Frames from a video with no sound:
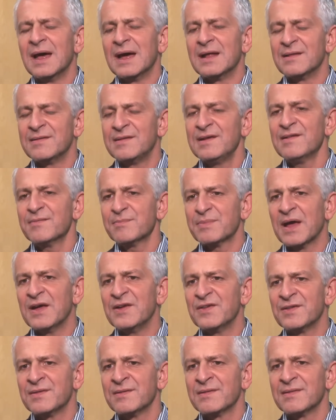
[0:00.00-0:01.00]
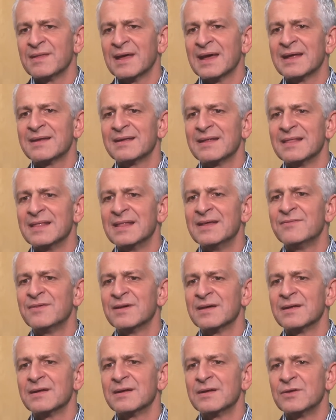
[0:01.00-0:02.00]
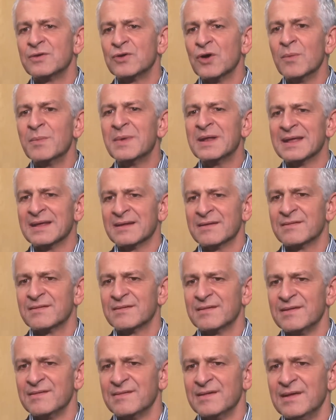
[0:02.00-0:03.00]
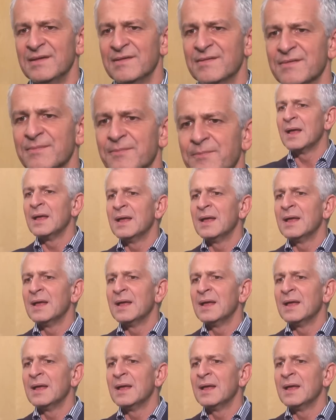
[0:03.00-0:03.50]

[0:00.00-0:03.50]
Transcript: And in these patients, they had liver-dominant disease.